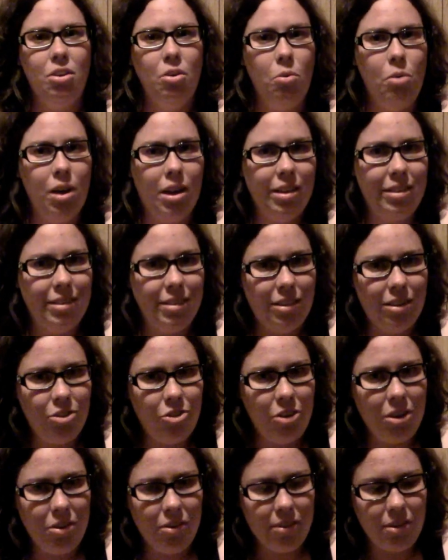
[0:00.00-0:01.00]
What, did
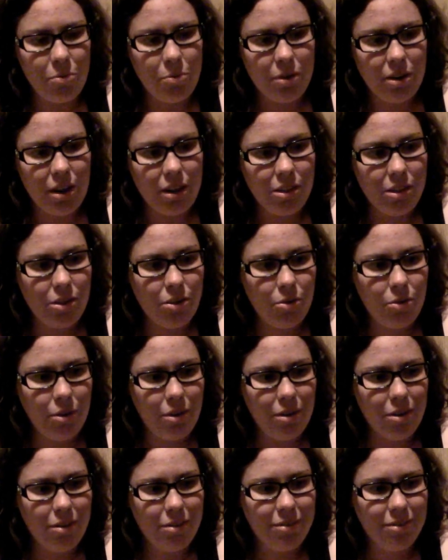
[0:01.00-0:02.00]
you hear someone at the
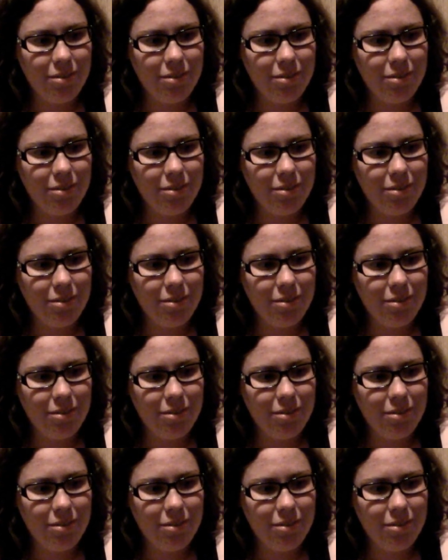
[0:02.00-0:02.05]
door?